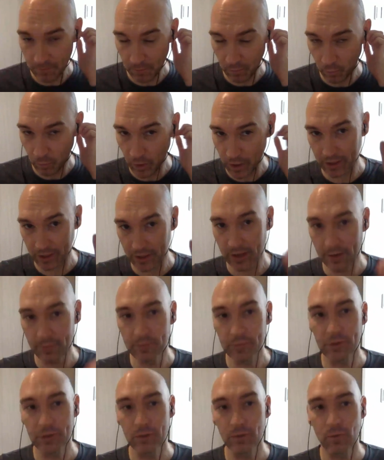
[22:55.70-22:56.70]
when it
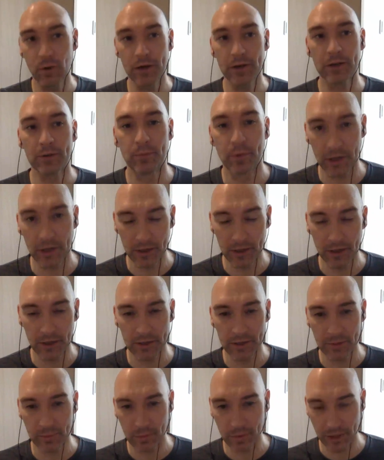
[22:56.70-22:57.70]
comes to what you're bringing
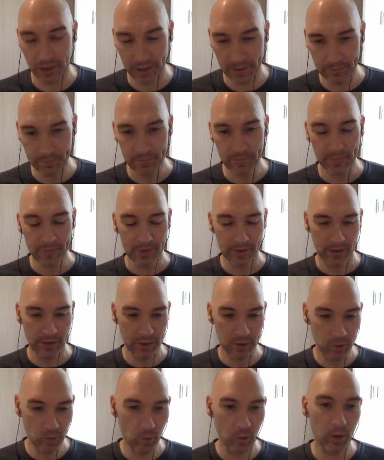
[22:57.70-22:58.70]
on the plane,
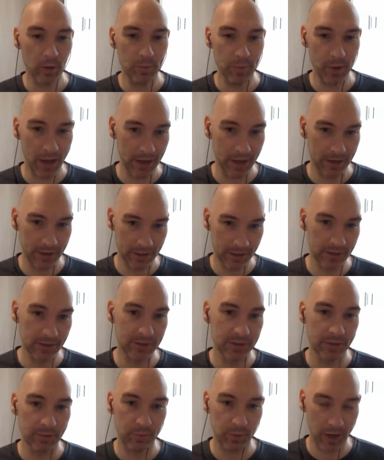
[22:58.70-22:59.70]
your pet
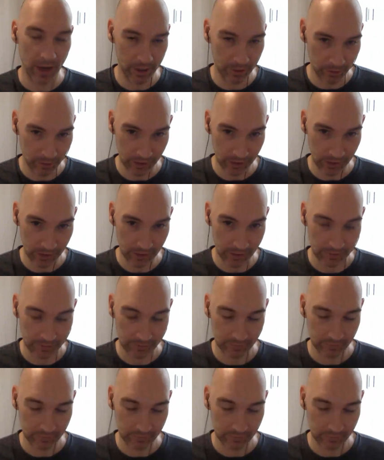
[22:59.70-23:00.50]
is the priority,